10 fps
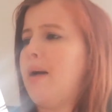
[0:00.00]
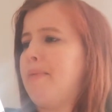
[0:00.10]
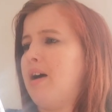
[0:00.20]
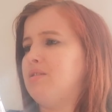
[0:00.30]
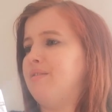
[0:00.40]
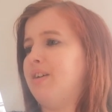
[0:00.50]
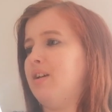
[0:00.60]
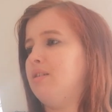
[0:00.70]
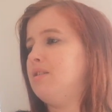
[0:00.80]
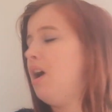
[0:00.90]
get Bowser
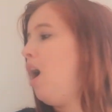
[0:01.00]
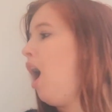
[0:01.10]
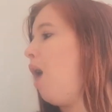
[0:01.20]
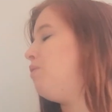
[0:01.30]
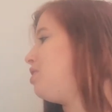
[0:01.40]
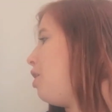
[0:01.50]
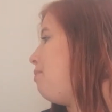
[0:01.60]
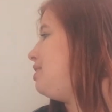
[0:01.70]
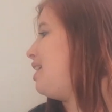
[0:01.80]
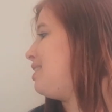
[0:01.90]
figures. I was
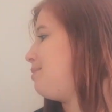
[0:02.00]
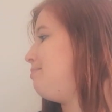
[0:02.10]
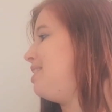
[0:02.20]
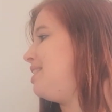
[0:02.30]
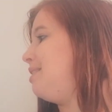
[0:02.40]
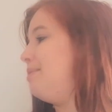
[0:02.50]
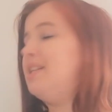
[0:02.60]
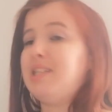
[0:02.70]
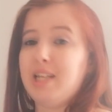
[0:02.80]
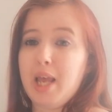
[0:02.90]
hoping to get some Disney
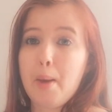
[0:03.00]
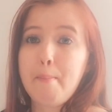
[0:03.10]
bits in here,